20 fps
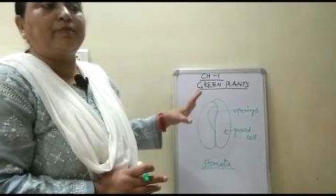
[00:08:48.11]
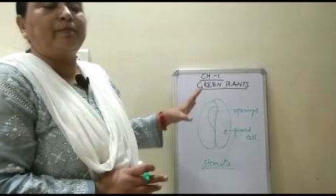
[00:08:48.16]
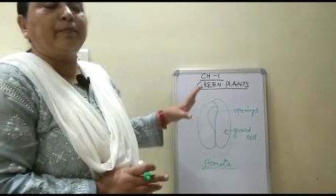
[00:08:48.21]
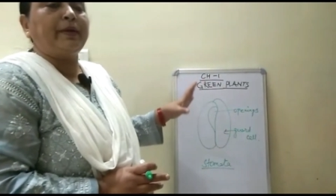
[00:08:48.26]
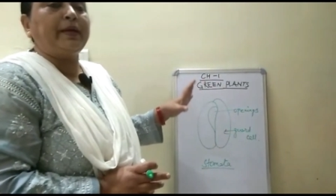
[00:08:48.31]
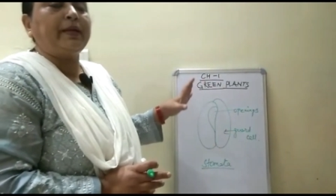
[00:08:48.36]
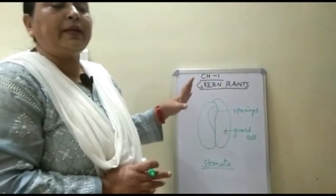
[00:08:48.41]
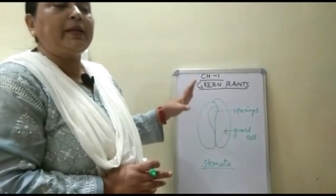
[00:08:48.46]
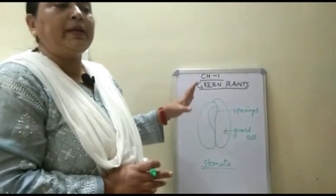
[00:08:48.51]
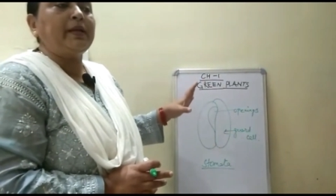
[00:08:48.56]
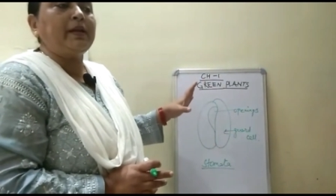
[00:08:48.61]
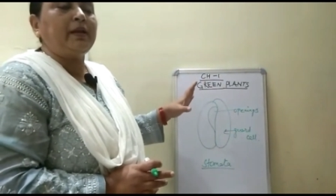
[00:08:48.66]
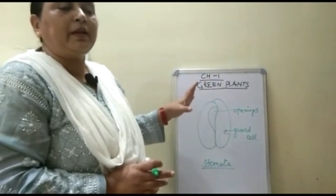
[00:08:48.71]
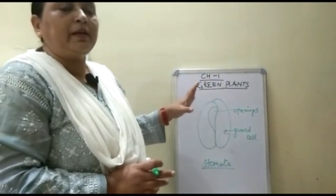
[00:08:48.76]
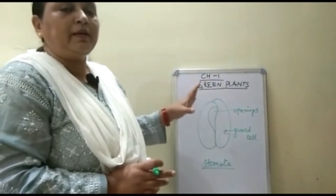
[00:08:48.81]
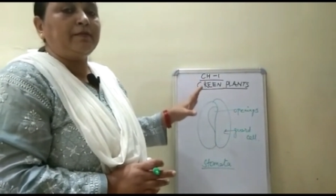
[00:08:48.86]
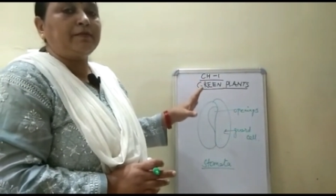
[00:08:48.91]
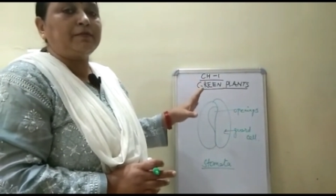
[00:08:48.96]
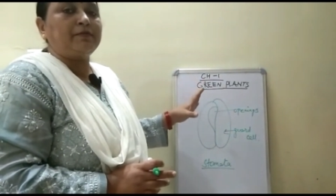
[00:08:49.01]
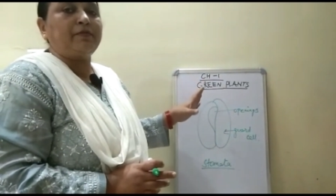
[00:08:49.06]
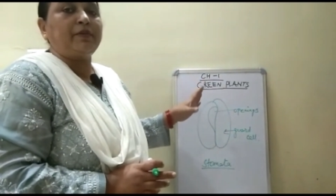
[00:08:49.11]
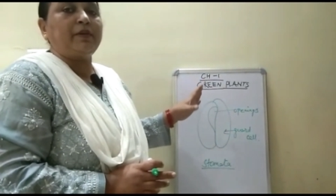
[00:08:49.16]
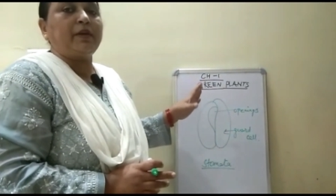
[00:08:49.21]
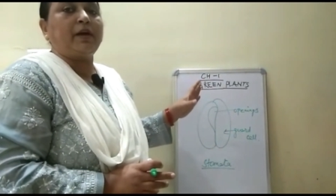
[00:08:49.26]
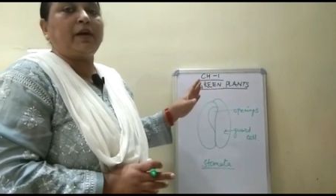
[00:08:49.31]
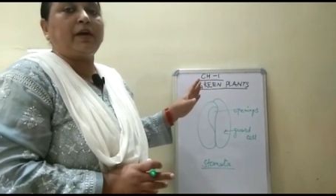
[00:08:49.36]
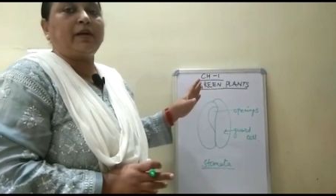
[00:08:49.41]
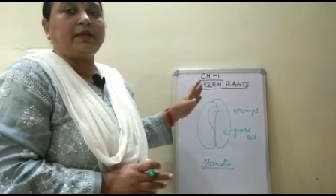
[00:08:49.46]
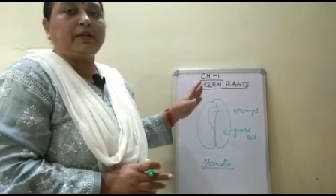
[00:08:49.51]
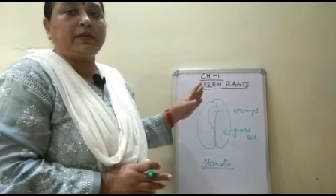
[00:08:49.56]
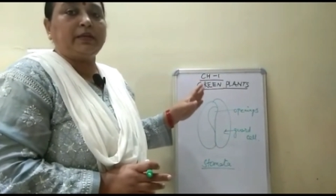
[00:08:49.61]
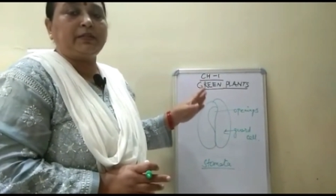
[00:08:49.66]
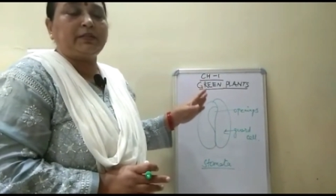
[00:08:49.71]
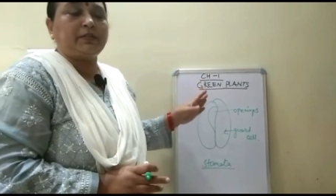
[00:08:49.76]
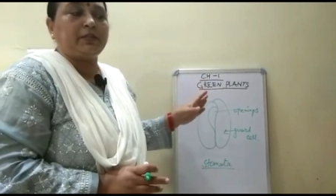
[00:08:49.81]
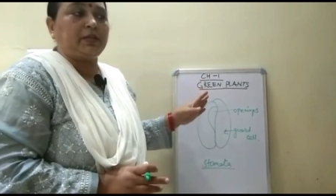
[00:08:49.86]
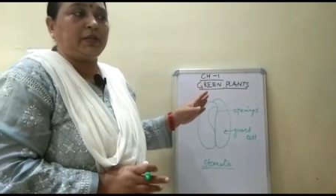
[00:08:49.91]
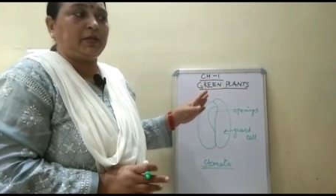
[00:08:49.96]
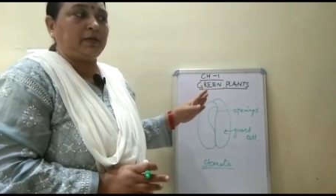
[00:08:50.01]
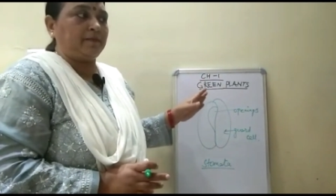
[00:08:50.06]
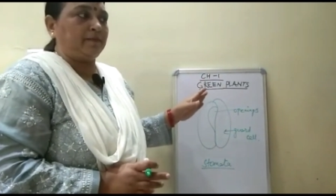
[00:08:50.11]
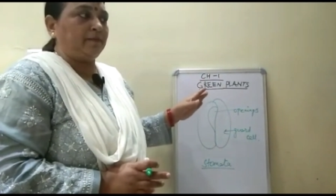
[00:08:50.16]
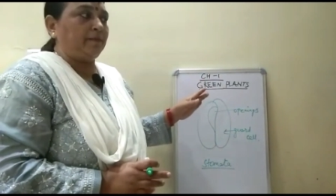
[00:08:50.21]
Many leaves we are eating.